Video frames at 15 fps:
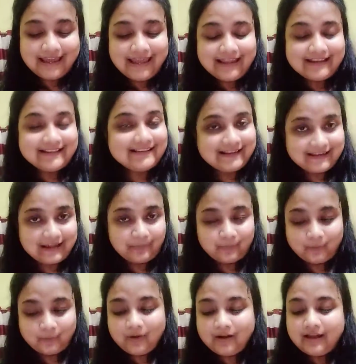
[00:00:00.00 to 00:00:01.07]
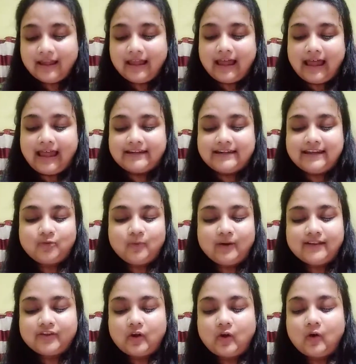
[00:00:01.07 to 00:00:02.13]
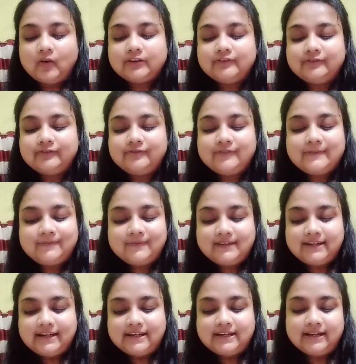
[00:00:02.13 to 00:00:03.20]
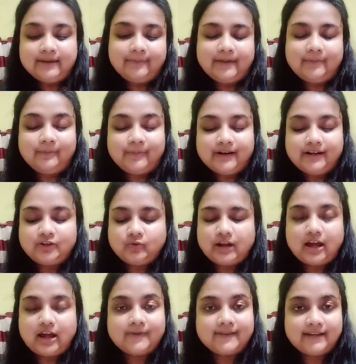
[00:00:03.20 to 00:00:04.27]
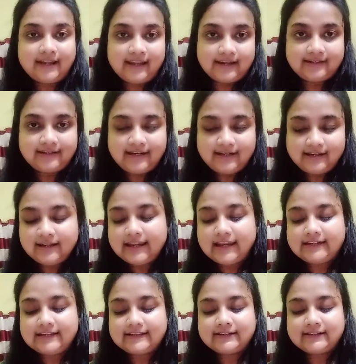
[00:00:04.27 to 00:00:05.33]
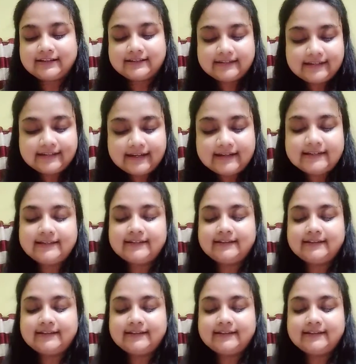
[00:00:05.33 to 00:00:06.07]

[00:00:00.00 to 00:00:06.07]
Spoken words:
Singapore, and it was on 15 November 2018. It is 13th